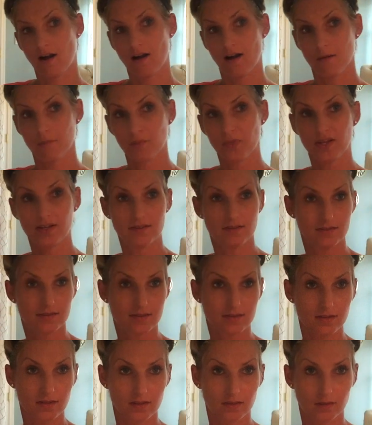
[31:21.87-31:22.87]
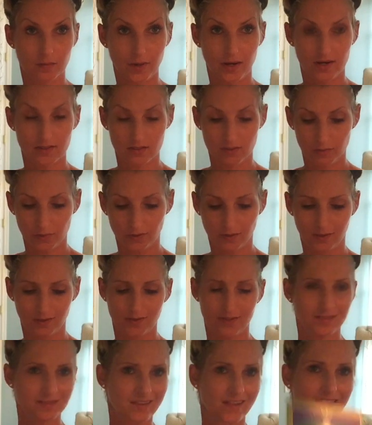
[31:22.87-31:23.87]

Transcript: up and seeing the possibilities,